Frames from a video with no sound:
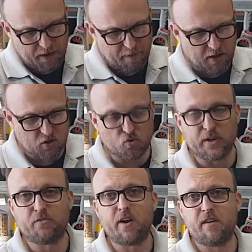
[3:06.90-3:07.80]
about
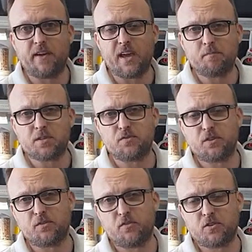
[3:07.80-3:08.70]
25 amps for
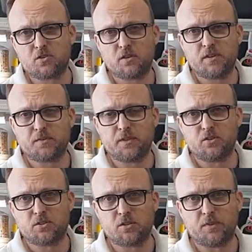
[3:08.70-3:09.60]
the surveys we do.
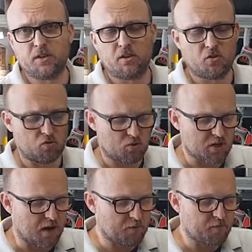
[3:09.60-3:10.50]
So we do
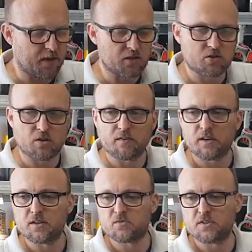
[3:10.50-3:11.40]
time domain
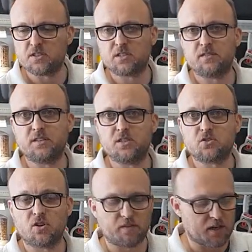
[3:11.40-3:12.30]
surveys, resistivity
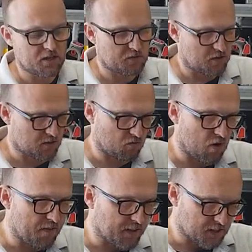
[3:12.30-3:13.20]
surveys. We also
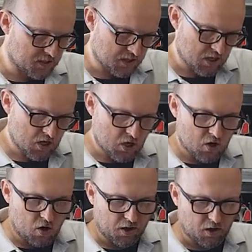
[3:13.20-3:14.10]
run this
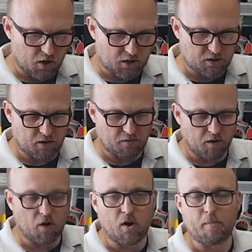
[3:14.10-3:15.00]
on a lot of
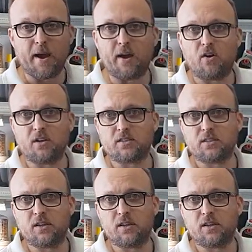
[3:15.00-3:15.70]
lower powered